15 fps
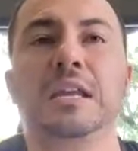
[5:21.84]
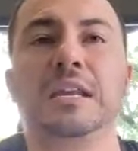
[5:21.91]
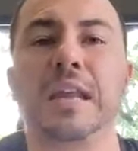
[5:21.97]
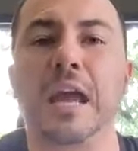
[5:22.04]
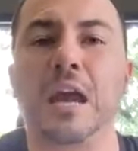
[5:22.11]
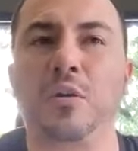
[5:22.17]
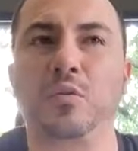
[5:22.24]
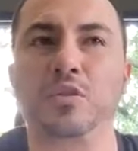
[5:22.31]

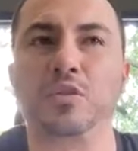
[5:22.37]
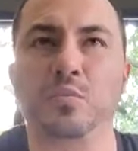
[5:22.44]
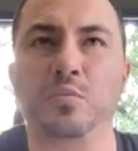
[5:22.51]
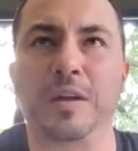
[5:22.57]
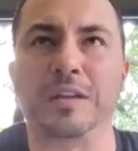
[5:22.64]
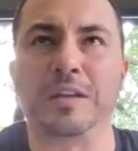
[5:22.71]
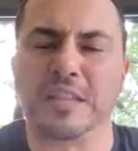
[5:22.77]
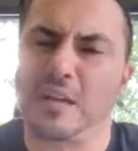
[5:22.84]
Now you
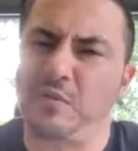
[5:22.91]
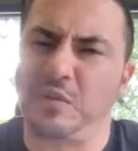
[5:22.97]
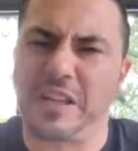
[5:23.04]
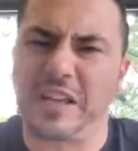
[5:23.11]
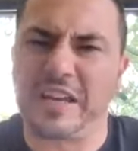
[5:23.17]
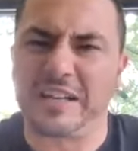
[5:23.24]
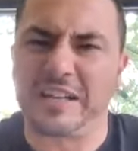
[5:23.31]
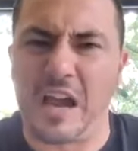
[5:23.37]
might say, well,
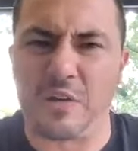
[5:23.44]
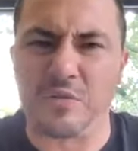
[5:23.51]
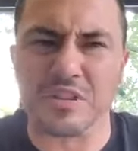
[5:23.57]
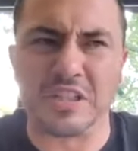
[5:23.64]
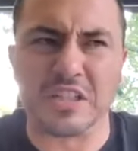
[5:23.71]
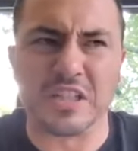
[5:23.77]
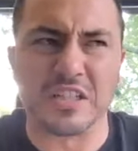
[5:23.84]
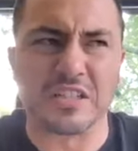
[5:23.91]
Ant, how
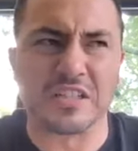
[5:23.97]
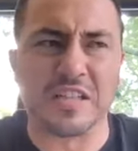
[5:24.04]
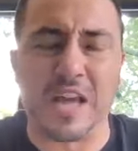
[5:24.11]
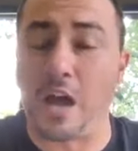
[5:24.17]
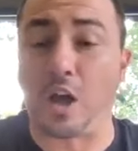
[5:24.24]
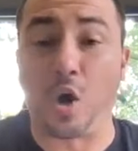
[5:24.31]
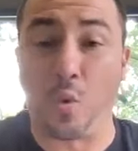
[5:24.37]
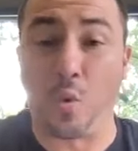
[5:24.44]
does it
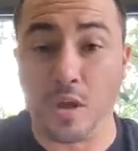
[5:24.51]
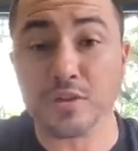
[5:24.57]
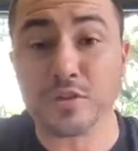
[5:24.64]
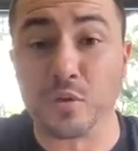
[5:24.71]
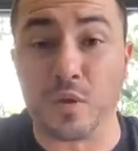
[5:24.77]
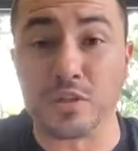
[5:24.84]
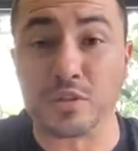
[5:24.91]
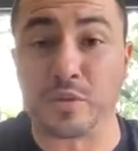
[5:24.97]
not go
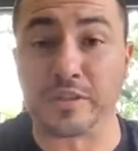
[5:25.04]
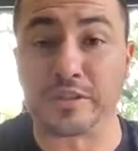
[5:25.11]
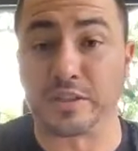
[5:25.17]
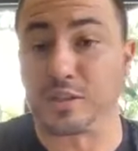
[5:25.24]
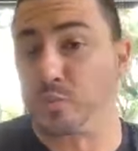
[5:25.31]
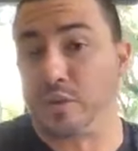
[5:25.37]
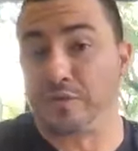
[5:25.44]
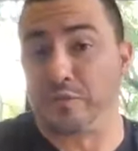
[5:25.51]
under
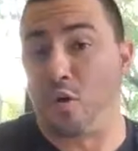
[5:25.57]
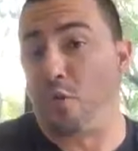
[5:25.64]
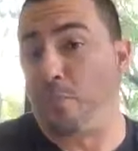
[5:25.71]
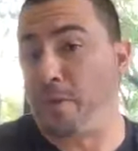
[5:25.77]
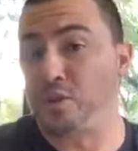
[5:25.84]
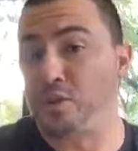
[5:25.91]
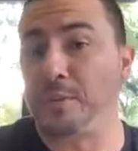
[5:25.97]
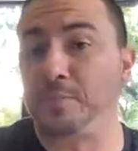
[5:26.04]
126? What if a whole
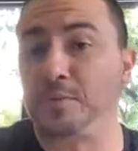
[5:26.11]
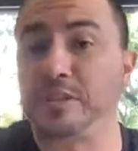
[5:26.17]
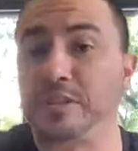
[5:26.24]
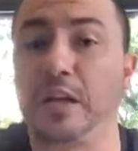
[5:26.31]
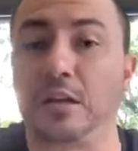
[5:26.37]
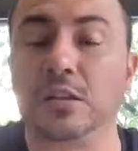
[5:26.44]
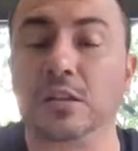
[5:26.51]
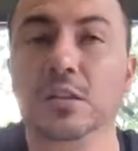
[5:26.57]
bunch of people
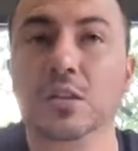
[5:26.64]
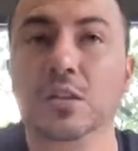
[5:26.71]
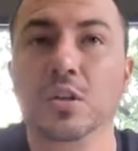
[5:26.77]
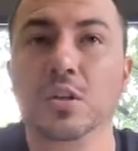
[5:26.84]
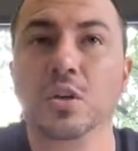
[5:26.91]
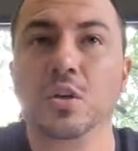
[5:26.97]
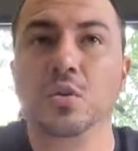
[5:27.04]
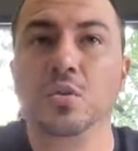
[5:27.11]
sell?
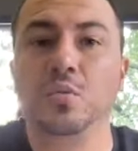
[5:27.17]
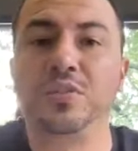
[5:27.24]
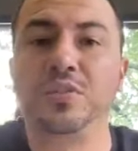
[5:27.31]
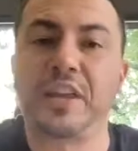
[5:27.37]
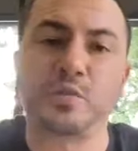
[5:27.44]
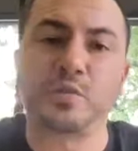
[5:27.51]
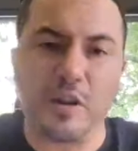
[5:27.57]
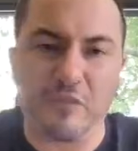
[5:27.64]
Well,
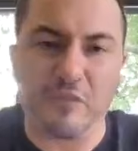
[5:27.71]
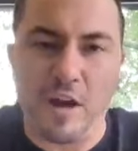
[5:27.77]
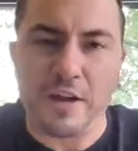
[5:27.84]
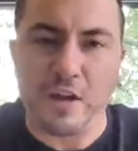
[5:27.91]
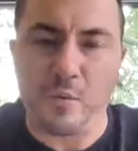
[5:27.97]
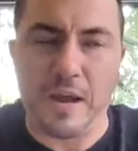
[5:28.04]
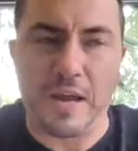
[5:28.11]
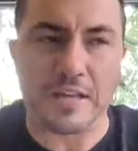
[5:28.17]
that's why
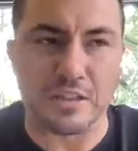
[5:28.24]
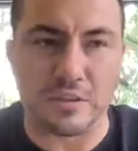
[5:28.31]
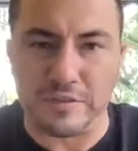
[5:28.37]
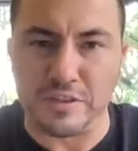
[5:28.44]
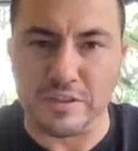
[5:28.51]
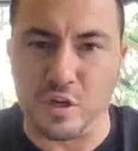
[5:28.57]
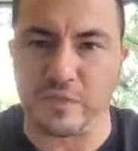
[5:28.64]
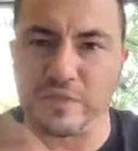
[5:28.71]
Rhino has the
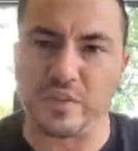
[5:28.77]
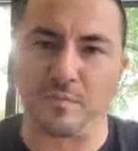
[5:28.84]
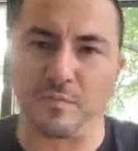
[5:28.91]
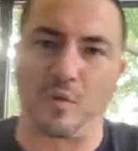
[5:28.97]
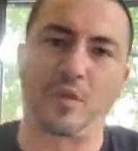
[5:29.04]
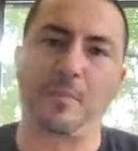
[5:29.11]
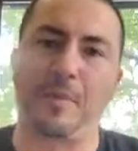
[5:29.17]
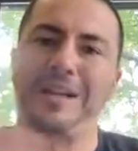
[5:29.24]
reserves from
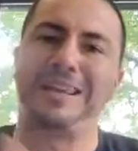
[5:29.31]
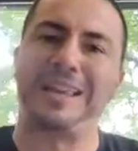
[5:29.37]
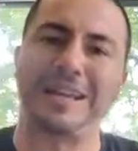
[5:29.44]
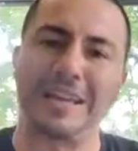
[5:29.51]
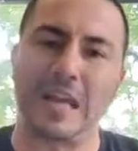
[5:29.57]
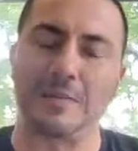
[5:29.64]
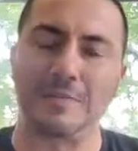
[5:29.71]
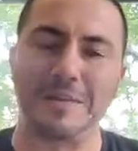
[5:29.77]
all the money
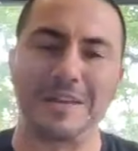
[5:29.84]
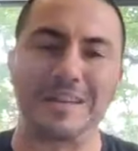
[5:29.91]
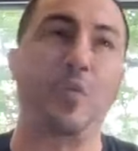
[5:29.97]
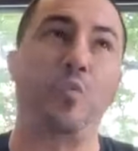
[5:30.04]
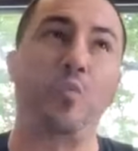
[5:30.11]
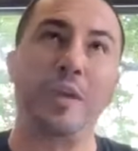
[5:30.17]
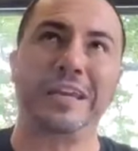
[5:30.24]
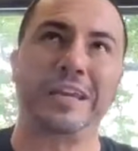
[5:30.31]
that came in
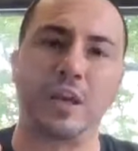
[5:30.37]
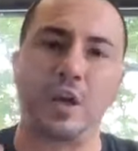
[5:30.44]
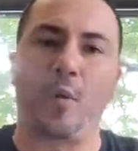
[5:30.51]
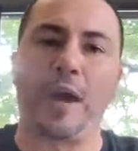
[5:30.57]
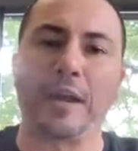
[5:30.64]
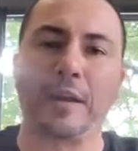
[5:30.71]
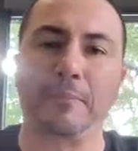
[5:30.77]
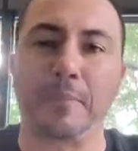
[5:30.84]
that we can
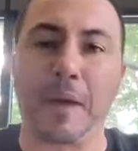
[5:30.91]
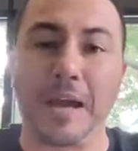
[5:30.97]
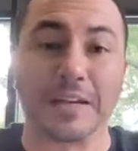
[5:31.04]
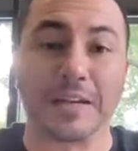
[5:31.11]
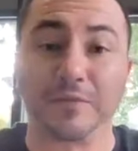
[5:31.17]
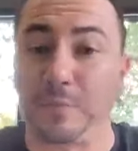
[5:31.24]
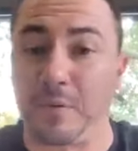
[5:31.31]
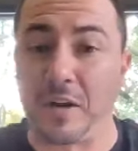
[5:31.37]
go ahead and buy
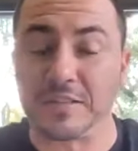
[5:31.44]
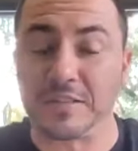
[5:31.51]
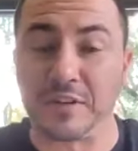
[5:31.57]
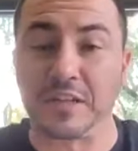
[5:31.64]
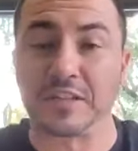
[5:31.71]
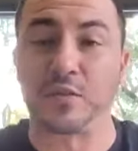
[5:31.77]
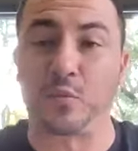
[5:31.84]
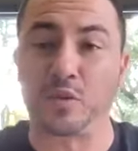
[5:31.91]
it if the price ever
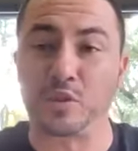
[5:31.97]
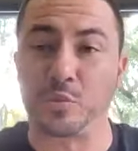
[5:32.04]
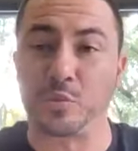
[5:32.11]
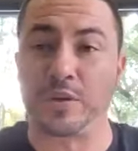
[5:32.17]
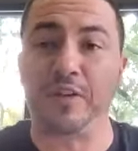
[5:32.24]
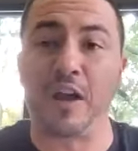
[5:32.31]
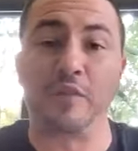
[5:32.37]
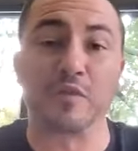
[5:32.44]
gets at
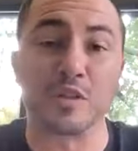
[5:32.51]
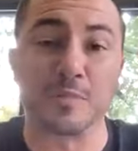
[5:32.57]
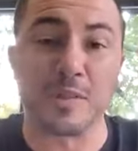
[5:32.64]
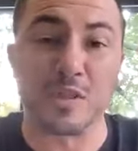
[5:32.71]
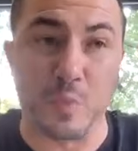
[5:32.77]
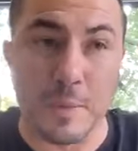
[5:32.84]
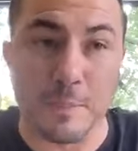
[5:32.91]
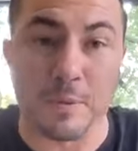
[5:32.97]
125, which
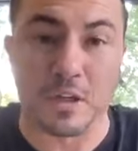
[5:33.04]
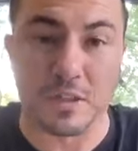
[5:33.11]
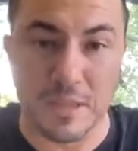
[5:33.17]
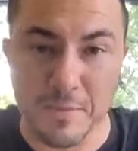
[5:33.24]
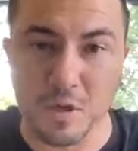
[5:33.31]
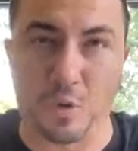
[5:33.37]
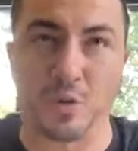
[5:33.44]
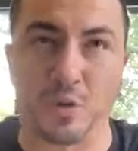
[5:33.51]
means we put a
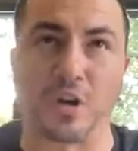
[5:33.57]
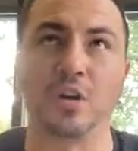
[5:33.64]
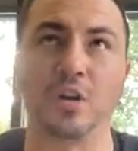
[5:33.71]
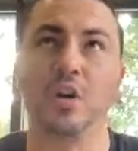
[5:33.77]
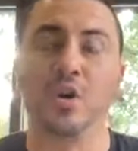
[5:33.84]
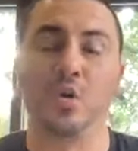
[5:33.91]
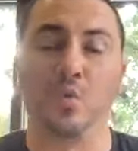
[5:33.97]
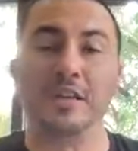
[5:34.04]
limit order.
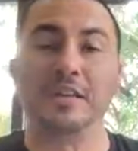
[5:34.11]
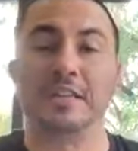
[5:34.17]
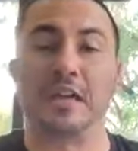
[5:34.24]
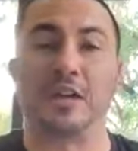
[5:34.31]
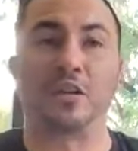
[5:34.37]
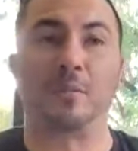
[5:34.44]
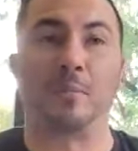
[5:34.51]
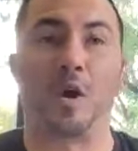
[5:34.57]
We
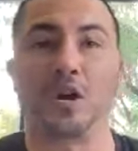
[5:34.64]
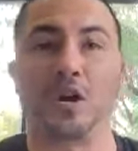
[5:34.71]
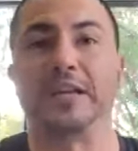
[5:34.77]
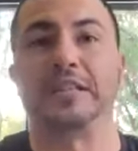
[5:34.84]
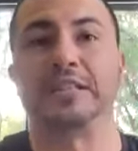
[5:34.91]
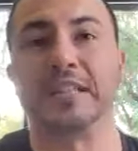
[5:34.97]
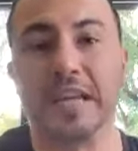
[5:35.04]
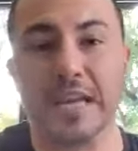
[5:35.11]
tell the
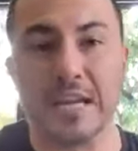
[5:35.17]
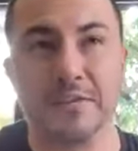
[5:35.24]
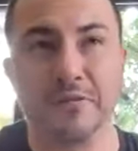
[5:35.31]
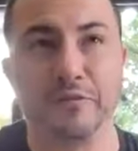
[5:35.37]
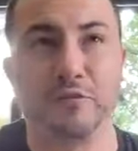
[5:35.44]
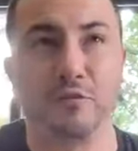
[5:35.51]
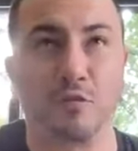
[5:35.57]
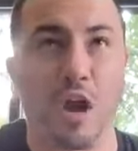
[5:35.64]
market if
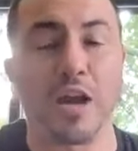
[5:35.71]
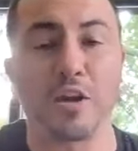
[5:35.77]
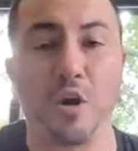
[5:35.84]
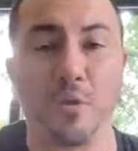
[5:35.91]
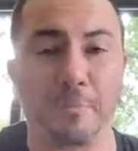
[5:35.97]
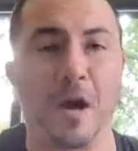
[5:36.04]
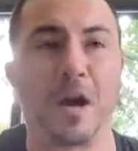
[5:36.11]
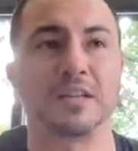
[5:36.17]

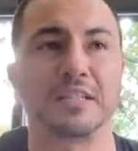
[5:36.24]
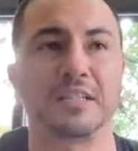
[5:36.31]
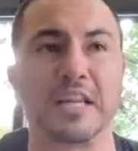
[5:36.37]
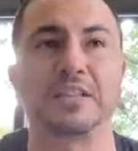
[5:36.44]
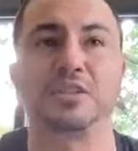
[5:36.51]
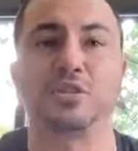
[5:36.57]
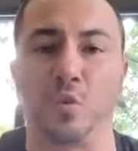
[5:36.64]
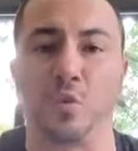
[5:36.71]
Rhino Bucks
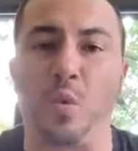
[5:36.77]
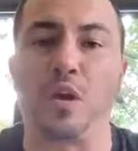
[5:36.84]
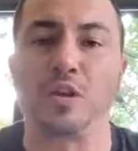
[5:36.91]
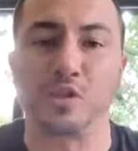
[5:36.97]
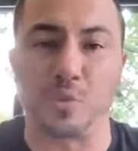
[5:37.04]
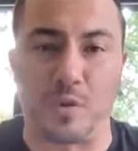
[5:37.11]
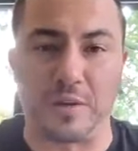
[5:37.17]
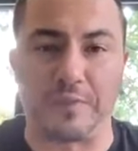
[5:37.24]
gets to
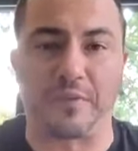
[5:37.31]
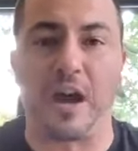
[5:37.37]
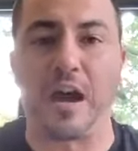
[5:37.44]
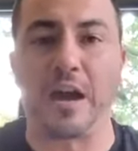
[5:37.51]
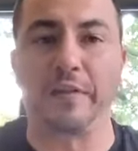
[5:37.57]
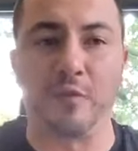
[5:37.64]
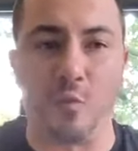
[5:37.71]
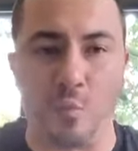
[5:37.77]

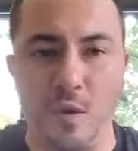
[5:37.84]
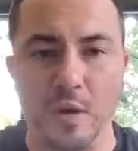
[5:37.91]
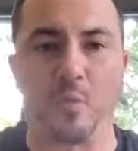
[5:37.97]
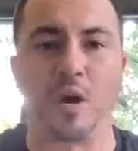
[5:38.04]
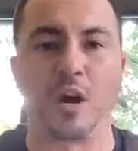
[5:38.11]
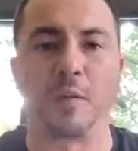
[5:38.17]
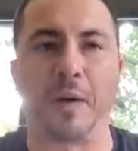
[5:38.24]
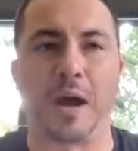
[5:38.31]
125, we
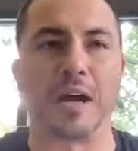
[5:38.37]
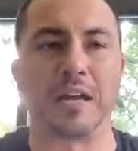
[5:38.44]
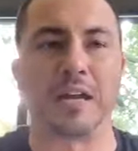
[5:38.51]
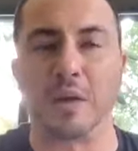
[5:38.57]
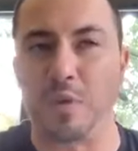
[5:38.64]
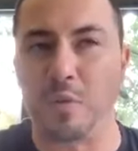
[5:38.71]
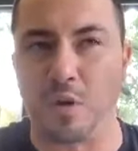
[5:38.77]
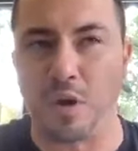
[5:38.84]
want to buy
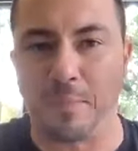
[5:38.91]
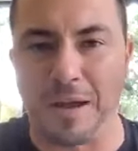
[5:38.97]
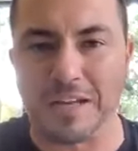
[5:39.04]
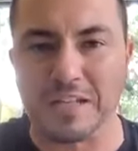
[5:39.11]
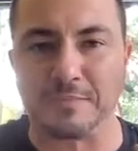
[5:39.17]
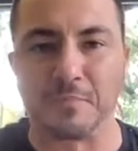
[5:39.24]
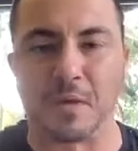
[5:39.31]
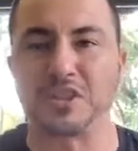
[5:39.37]
and we want to buy
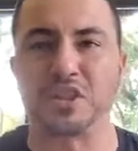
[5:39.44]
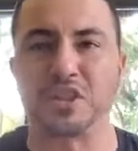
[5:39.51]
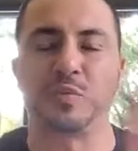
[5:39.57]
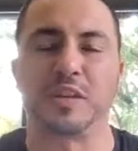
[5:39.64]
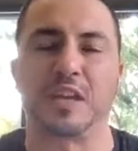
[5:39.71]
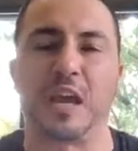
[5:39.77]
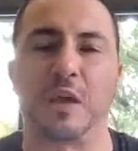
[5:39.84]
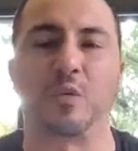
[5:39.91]
as much as
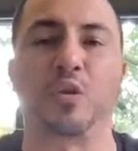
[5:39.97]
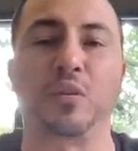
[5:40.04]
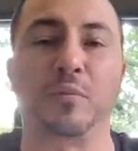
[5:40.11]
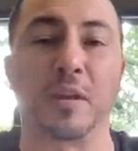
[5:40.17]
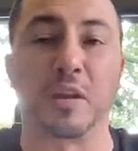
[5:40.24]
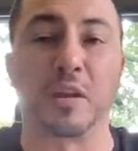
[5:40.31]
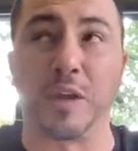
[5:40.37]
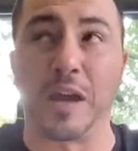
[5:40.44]
we can with all the
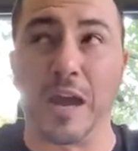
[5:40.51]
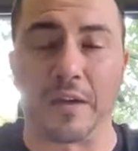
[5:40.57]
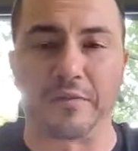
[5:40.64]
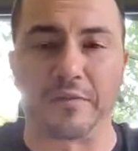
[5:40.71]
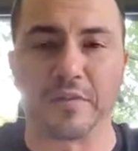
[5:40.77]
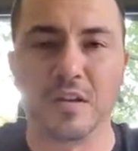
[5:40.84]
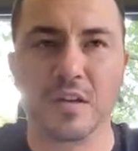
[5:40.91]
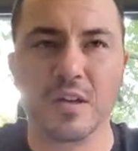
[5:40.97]
money we
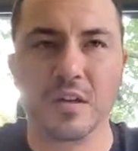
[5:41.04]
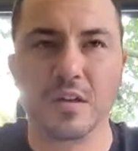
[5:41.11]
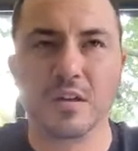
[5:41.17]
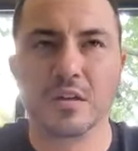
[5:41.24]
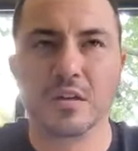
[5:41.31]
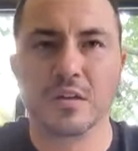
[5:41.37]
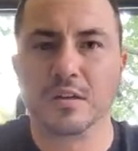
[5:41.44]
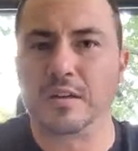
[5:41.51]
have.
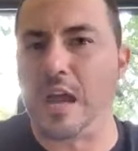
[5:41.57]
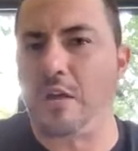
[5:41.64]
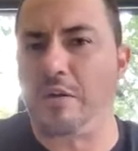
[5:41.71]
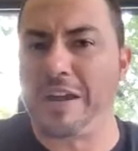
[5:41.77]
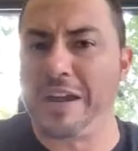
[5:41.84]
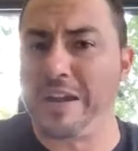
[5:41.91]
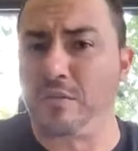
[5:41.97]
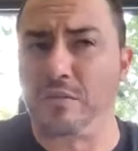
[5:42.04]
Now,
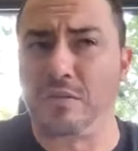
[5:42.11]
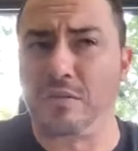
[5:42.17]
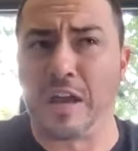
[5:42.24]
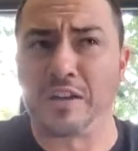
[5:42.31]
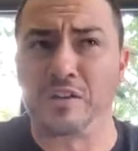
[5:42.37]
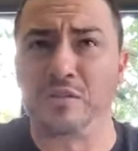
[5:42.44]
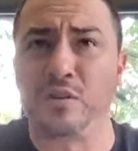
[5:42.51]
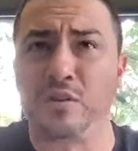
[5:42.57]
Ant,
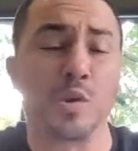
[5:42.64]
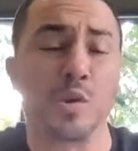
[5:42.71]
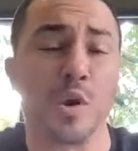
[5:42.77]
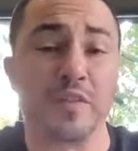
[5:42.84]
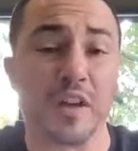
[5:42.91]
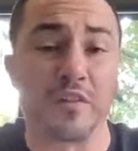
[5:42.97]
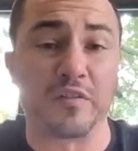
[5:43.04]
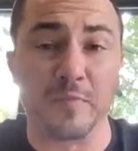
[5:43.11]
how do you know you
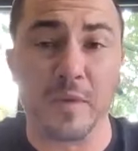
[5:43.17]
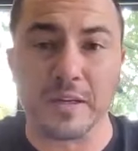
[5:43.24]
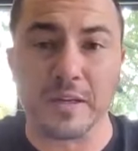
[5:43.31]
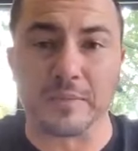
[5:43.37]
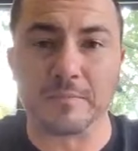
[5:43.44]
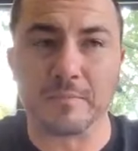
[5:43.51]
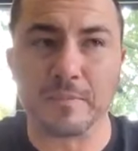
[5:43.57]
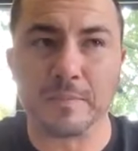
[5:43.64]
have enough money?